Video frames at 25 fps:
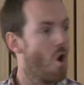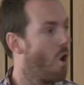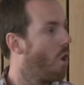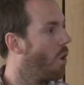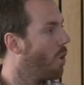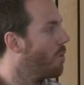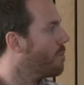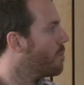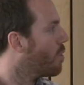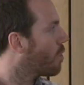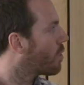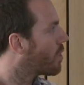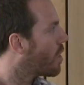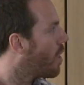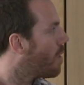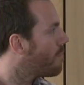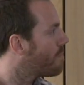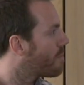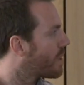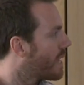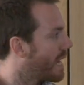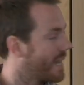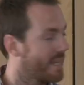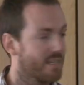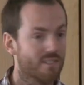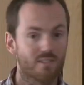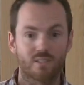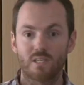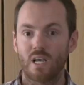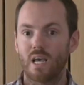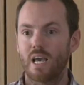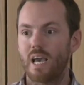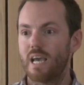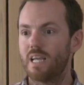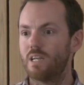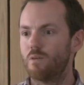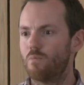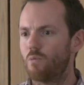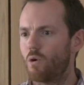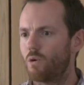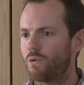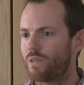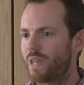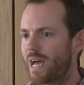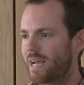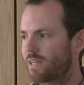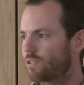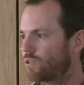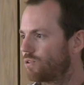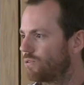or more complex in a more
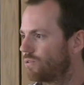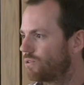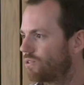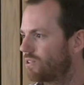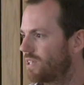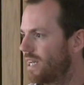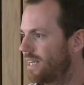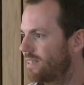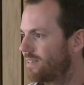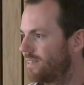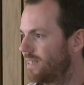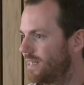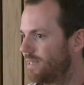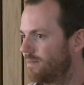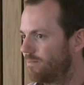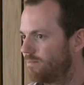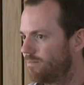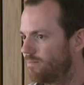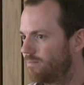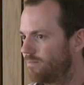natural setting.